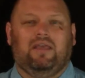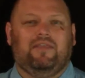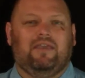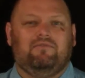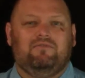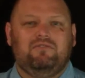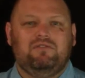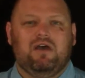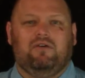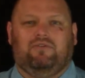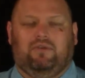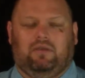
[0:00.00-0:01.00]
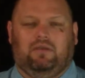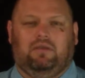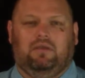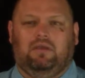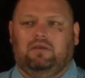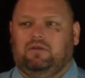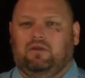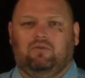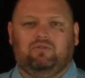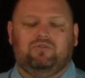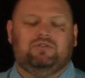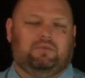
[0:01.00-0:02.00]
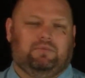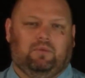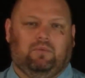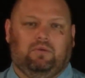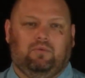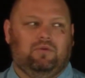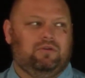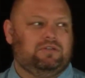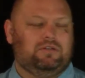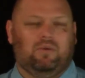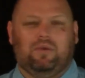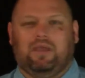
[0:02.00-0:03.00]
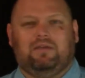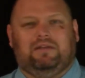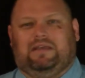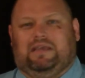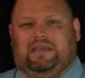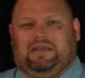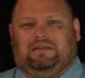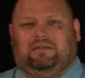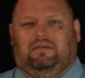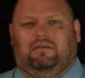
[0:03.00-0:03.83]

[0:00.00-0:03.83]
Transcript: and they have nothing to go do something with. Whether it's going out to eat,